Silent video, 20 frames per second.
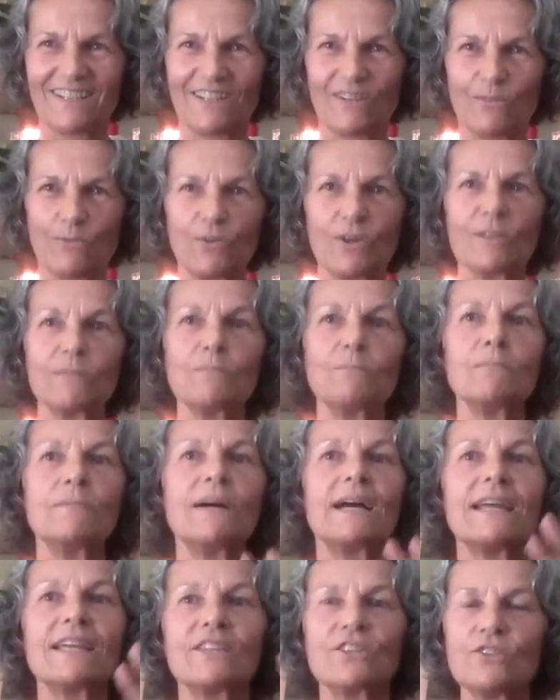What
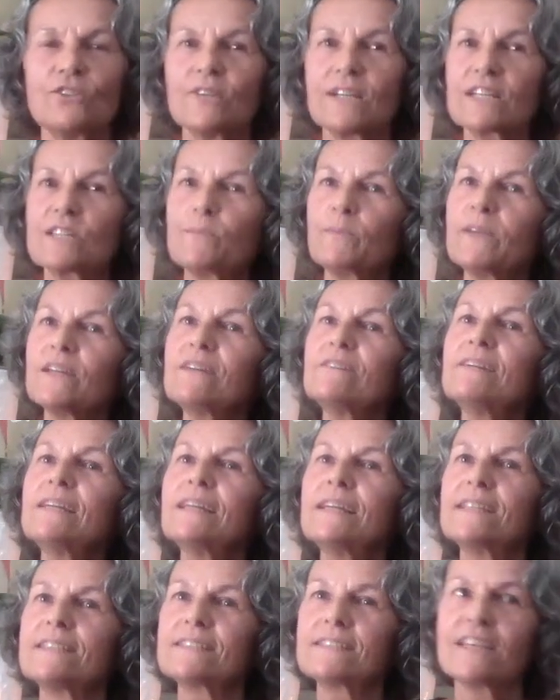might you
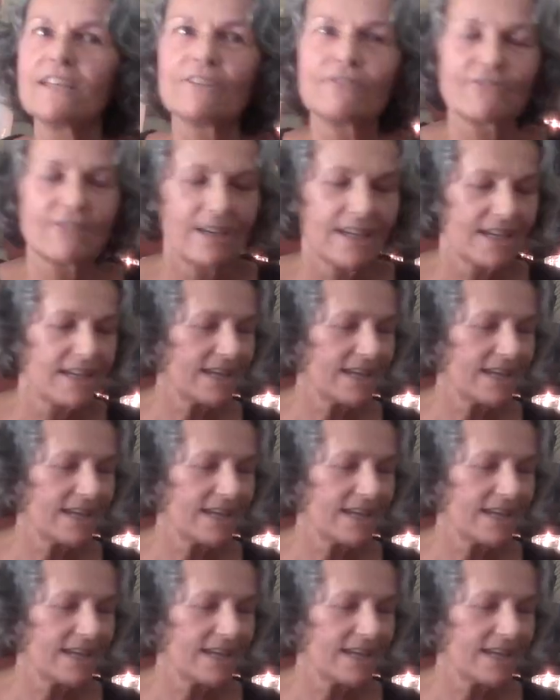experience if